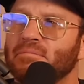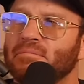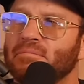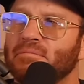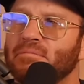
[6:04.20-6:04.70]

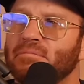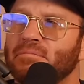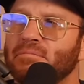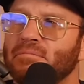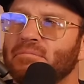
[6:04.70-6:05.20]

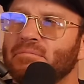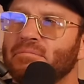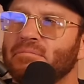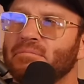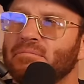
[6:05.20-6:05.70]

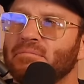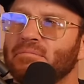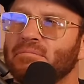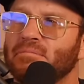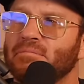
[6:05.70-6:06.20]

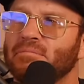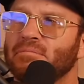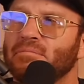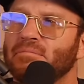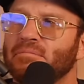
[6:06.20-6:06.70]

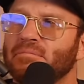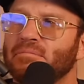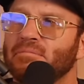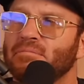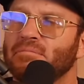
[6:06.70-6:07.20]

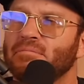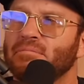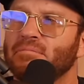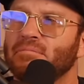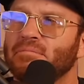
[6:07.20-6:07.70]

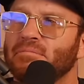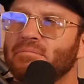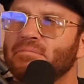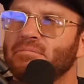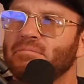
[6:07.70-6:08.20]

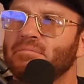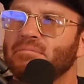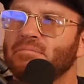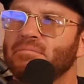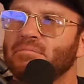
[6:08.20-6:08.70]
No words are spoken by the person on screen.